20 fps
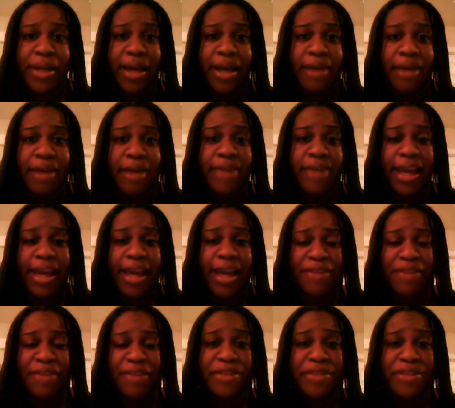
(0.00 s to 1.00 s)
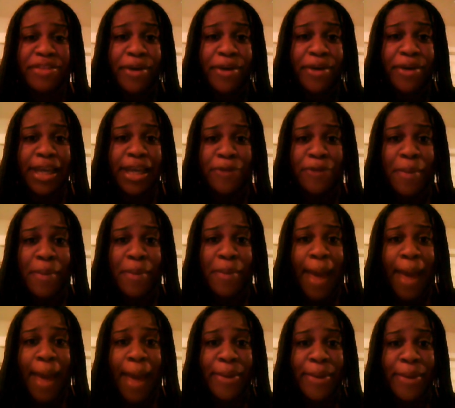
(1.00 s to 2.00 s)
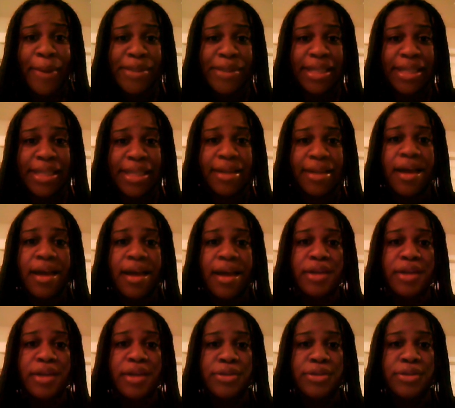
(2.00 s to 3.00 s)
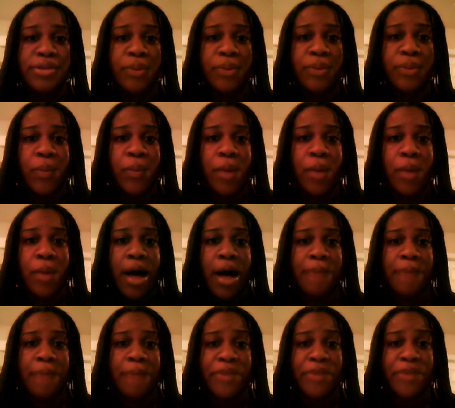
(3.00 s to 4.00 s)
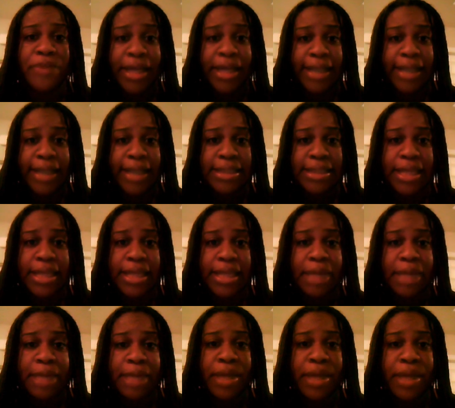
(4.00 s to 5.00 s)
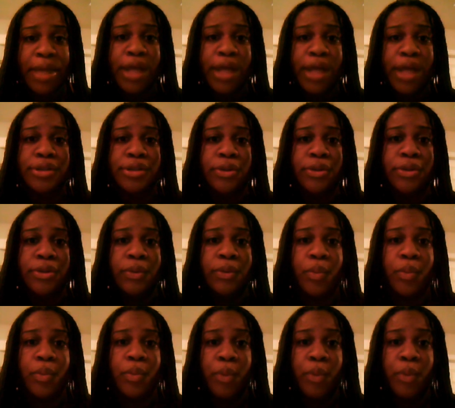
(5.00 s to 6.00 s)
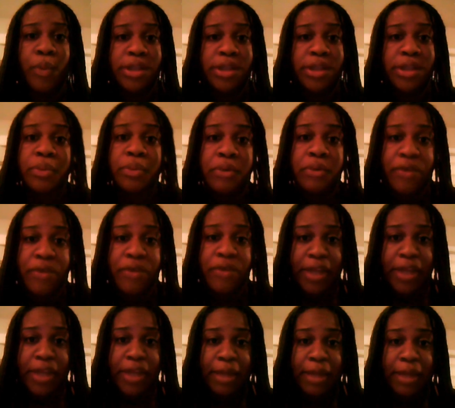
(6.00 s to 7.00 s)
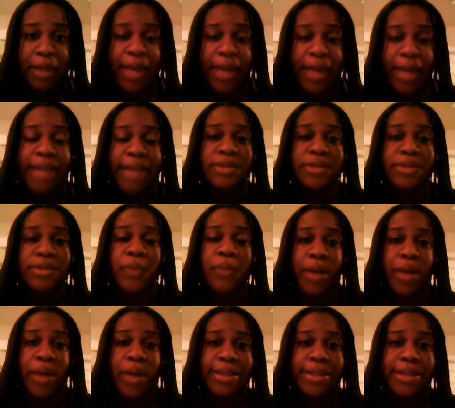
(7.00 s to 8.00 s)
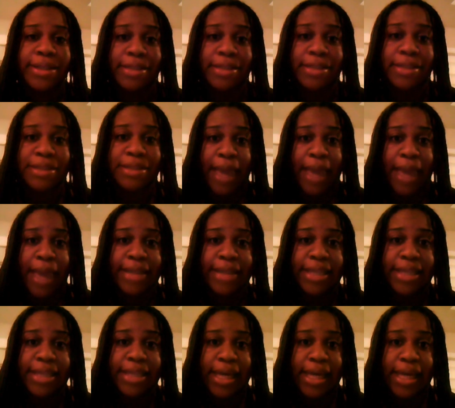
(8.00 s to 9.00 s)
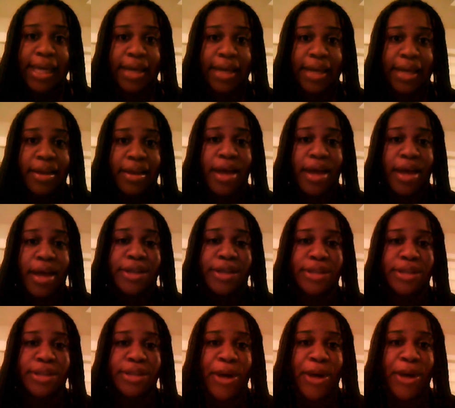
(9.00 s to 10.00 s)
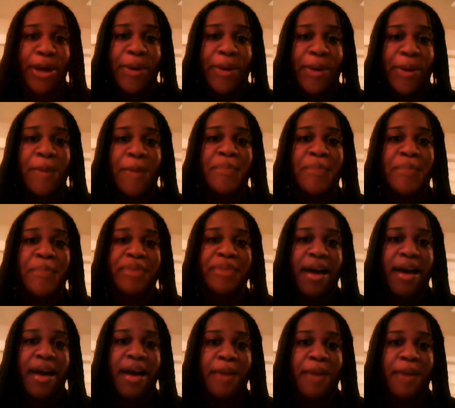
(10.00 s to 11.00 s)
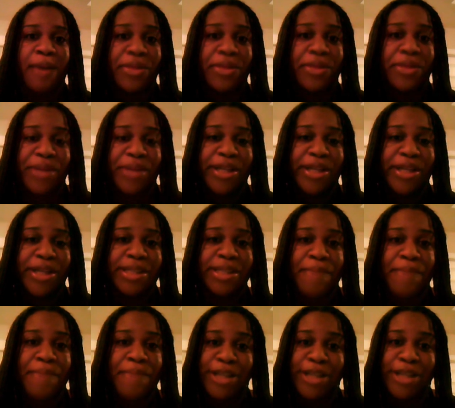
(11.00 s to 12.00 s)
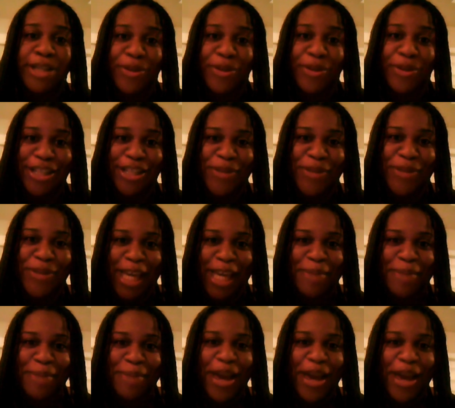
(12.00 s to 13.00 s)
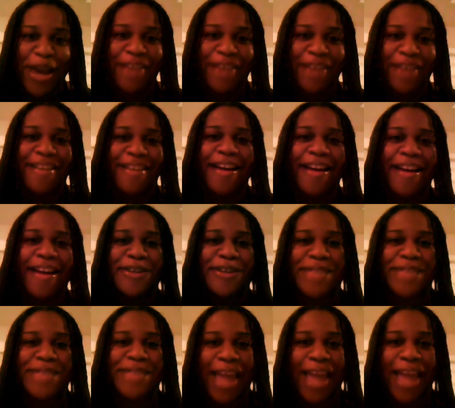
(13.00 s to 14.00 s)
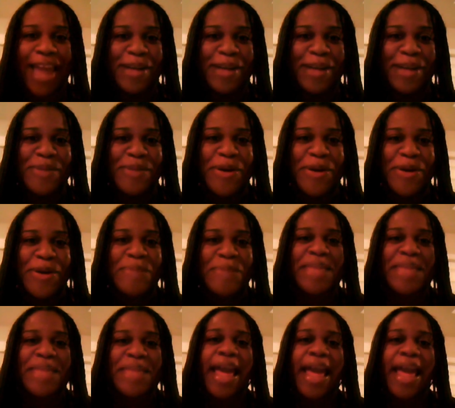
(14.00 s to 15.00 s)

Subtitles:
enough, even if they're an evil or bad person, to feel connected to them, to want to root for them, and to want them to make it to the end. So with thrillers, make sure that you keep your characters likable.